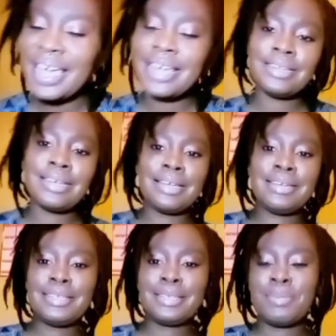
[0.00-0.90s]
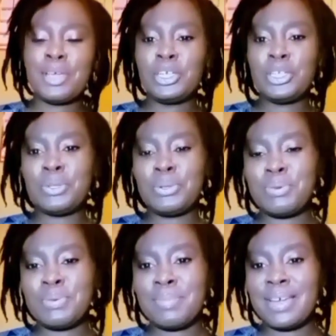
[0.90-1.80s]
I think I need some
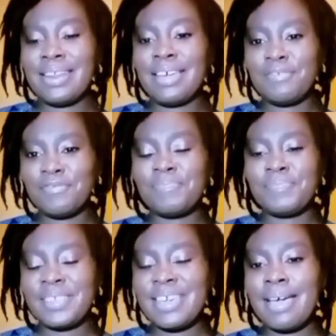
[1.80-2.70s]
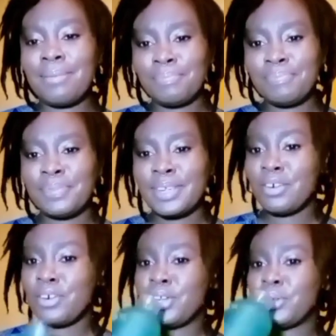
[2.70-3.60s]
H2O in my life. Yeah.
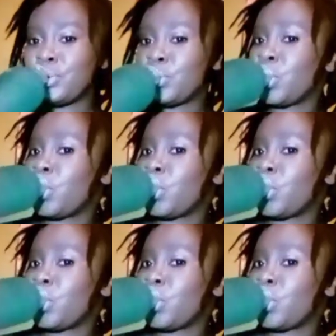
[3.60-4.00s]
I really do.